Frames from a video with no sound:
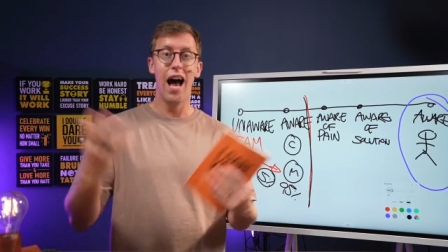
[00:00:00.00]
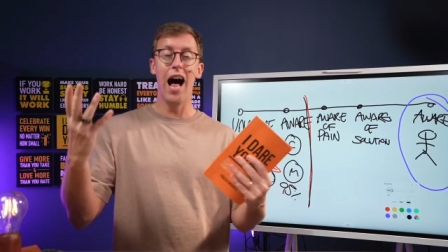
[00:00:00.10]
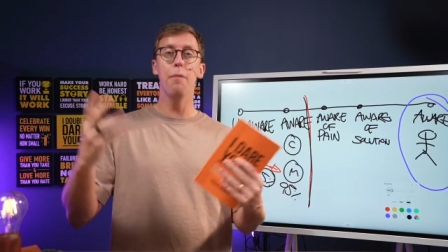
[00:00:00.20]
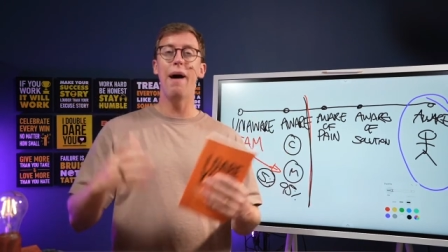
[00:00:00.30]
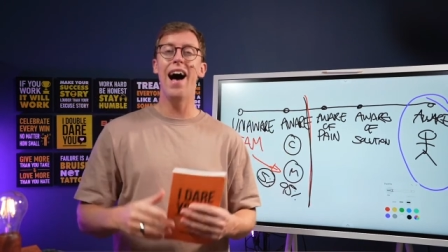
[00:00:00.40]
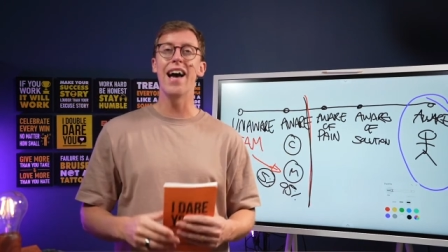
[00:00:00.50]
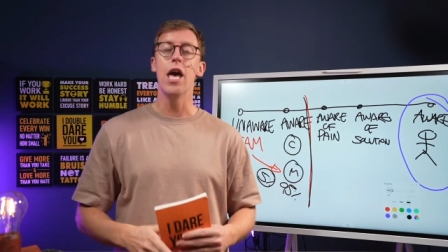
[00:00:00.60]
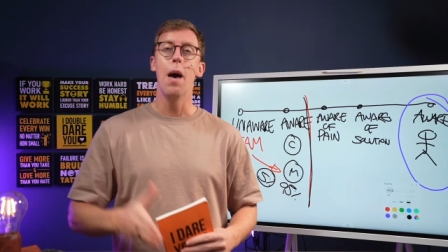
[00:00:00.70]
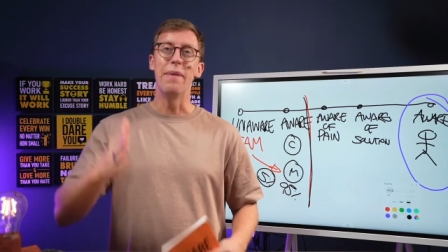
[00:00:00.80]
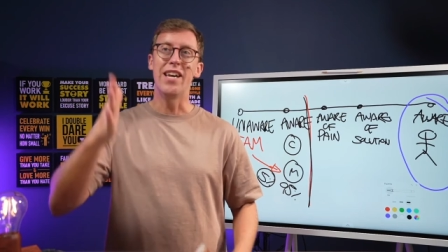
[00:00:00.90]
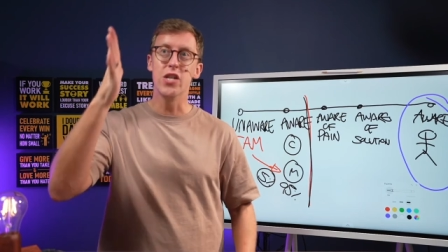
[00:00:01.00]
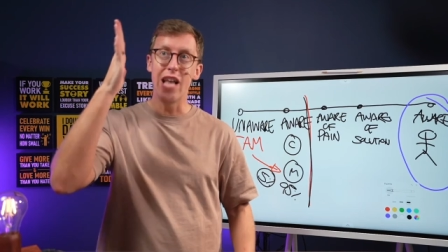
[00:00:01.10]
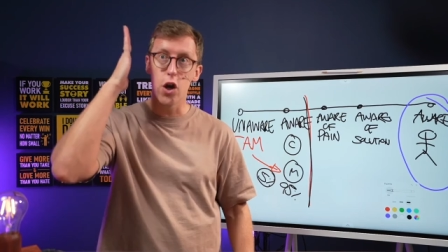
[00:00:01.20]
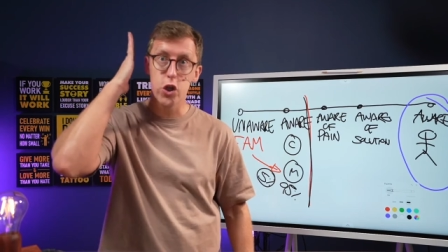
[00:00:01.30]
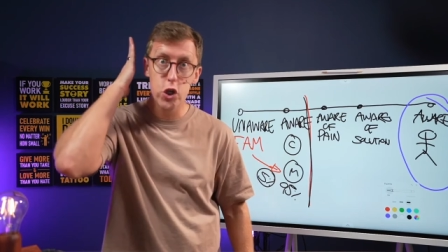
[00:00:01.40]
I'll buy because
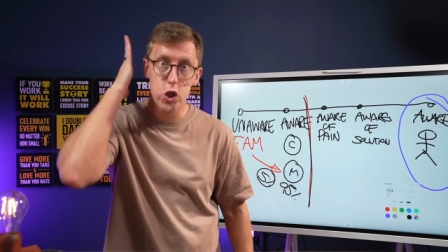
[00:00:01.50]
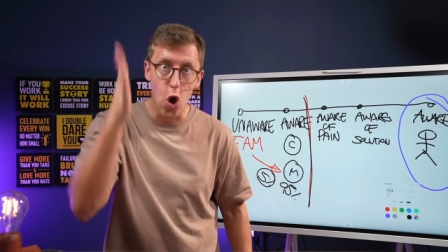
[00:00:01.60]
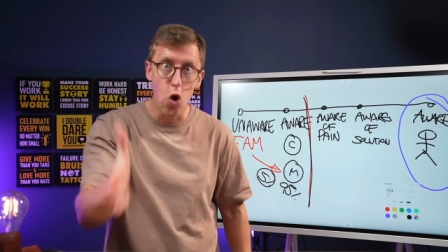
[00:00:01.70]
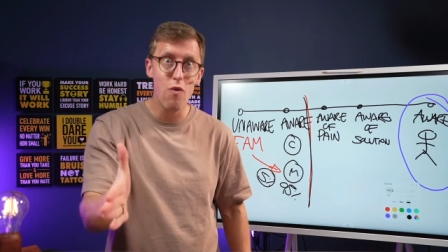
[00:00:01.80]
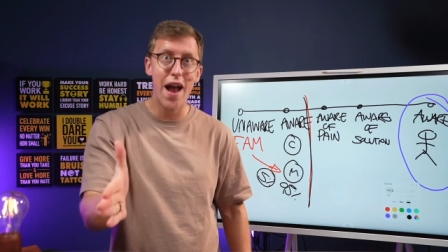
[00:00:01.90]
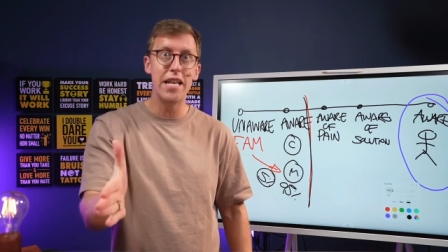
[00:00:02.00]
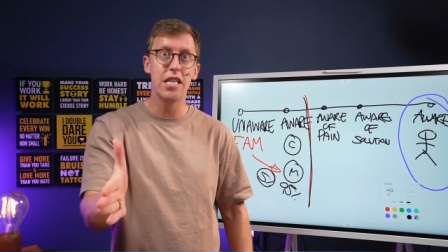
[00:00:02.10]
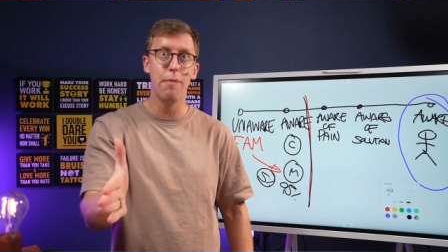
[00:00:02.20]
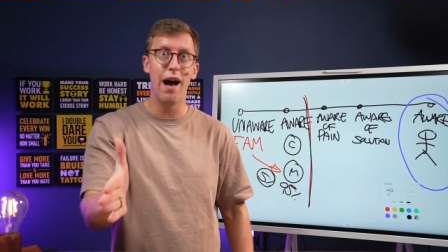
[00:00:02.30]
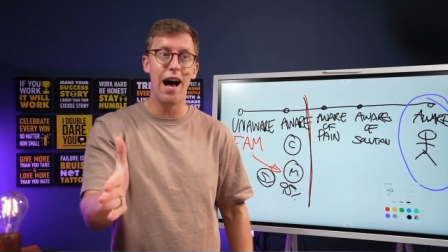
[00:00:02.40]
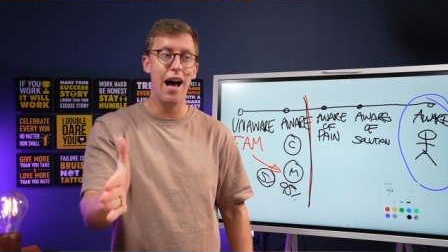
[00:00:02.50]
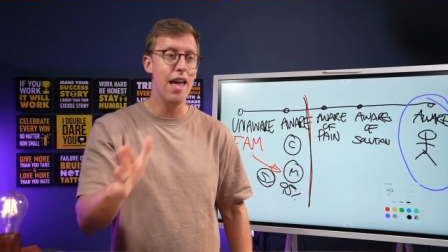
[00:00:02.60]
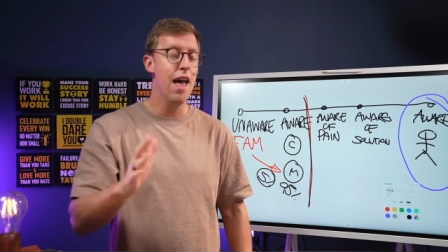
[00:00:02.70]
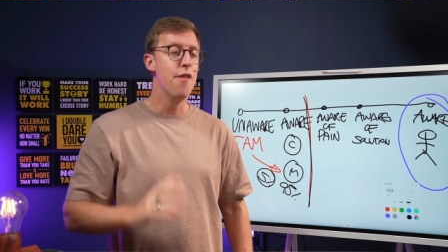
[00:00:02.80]
they are so ready to buy.